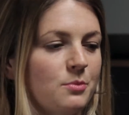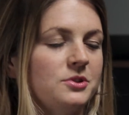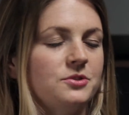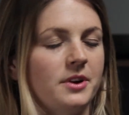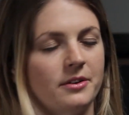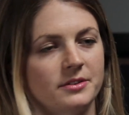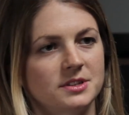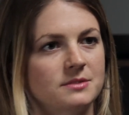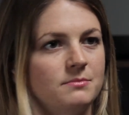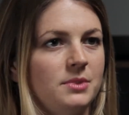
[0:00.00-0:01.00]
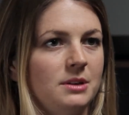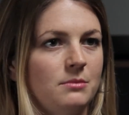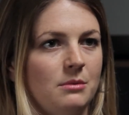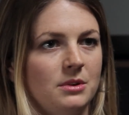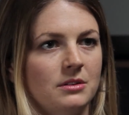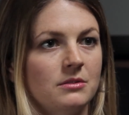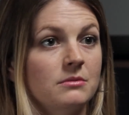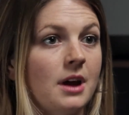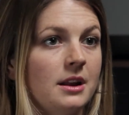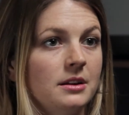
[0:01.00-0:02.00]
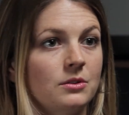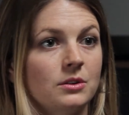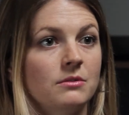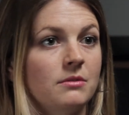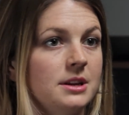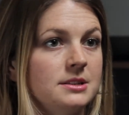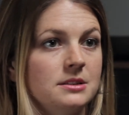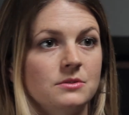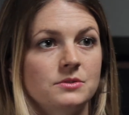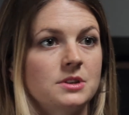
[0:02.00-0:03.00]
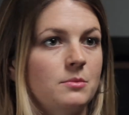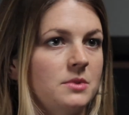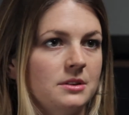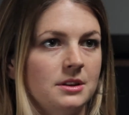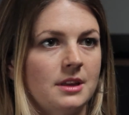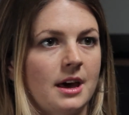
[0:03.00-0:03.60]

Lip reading: portray her as being maybe a little erratic or crazy or something like